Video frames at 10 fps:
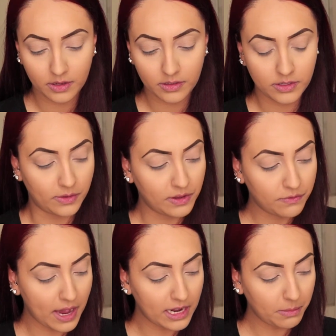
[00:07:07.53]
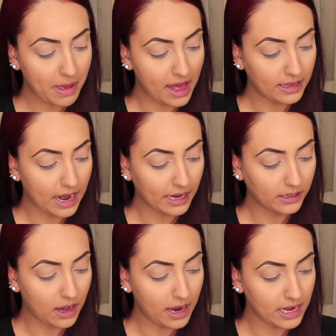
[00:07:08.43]
So the final palette I
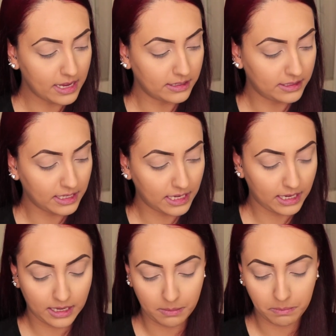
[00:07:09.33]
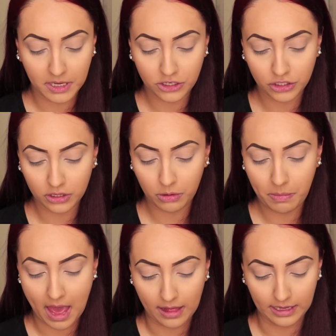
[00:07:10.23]
got is the Beach Glow
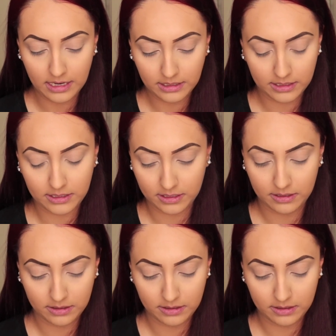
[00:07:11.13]
palette.